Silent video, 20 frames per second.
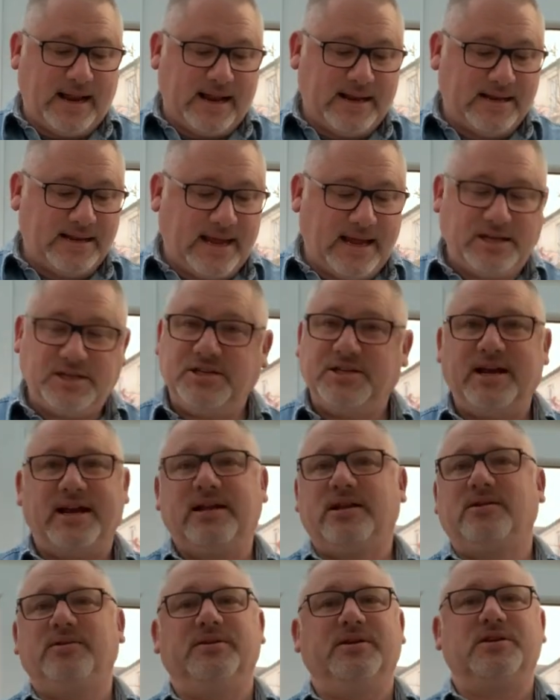Let
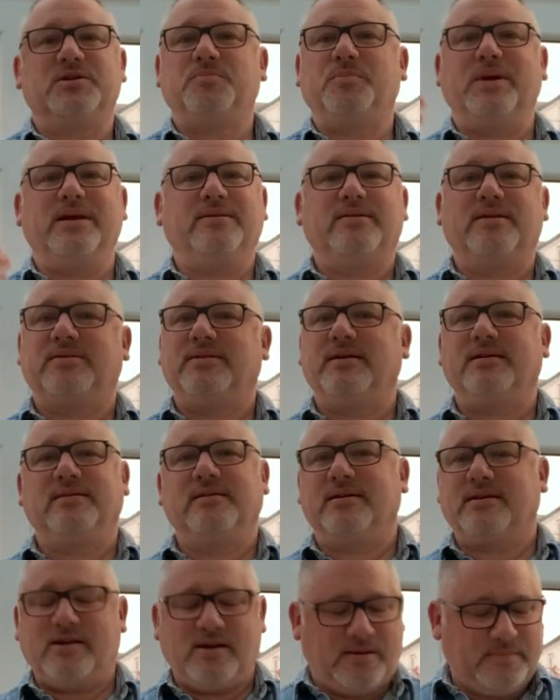gentleness be the thing
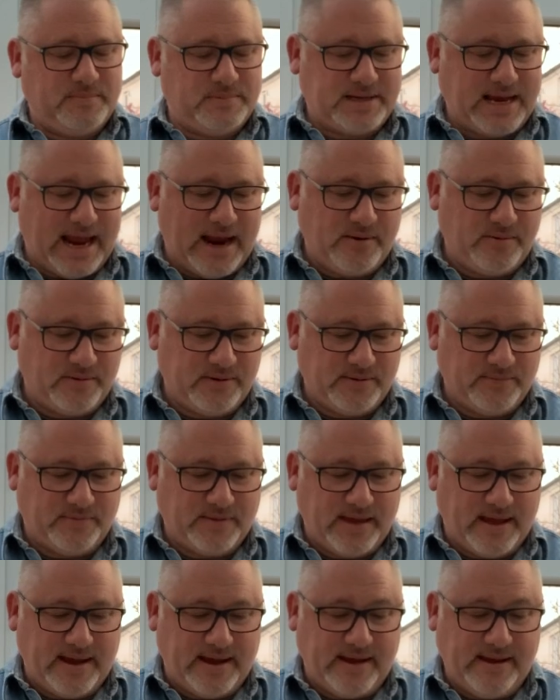that comes out of
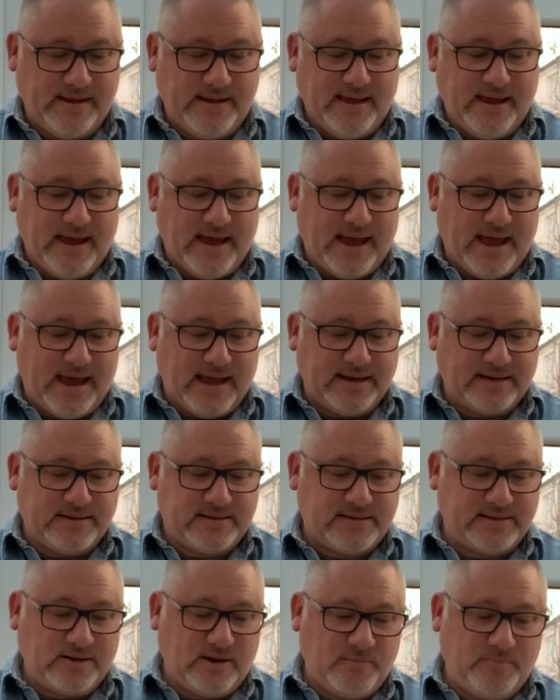there.
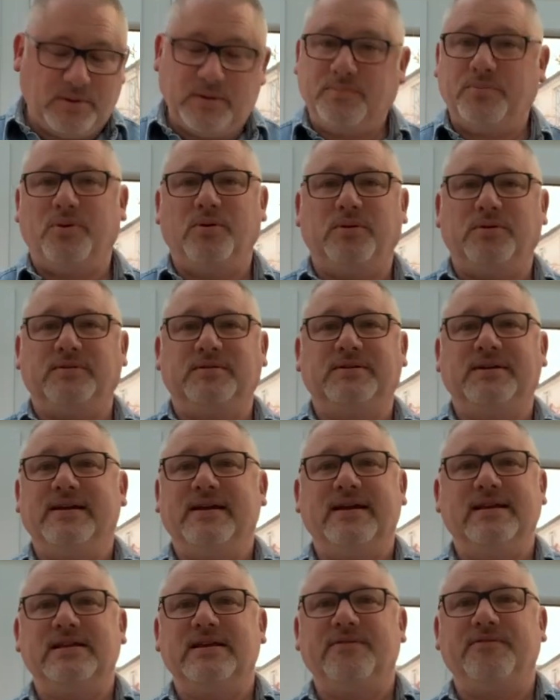And don't be pulled
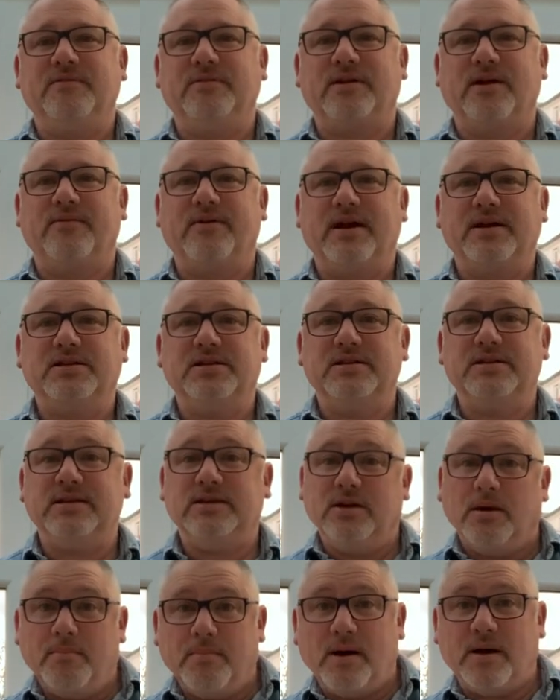in different directions in
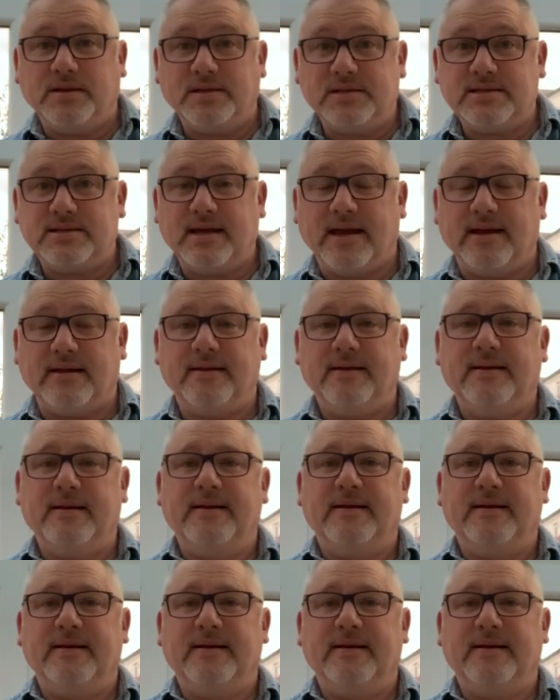your mindset.